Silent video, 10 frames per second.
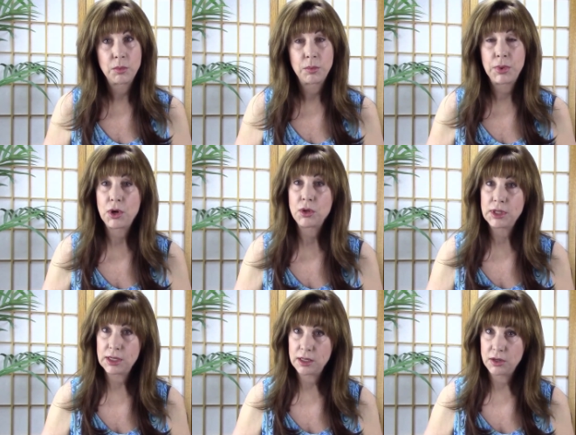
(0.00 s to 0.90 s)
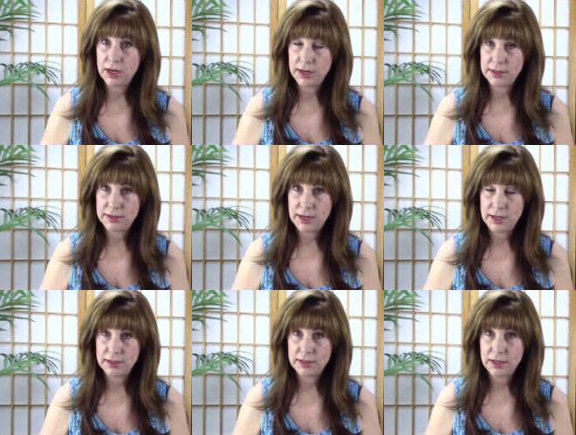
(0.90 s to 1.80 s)
but only in the United
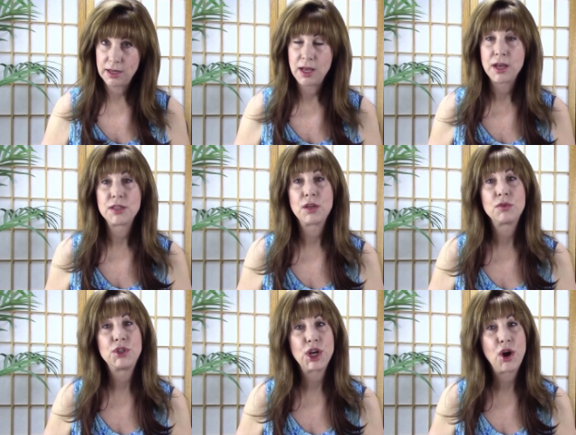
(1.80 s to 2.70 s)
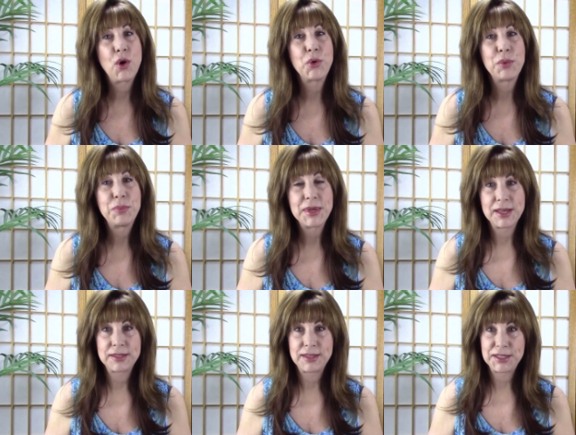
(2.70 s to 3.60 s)
States. So don't
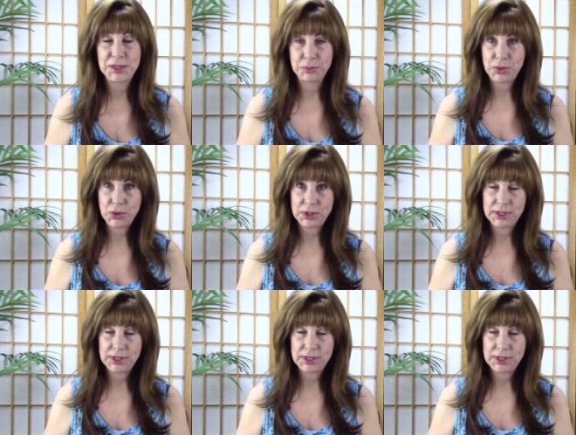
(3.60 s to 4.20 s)
miss this important